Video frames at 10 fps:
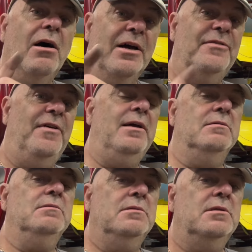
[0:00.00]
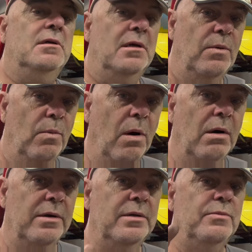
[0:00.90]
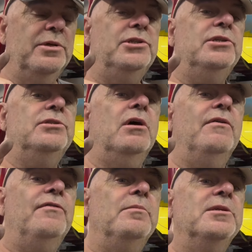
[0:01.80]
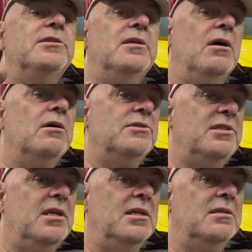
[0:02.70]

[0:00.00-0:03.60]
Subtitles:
have found one which is from a TR6.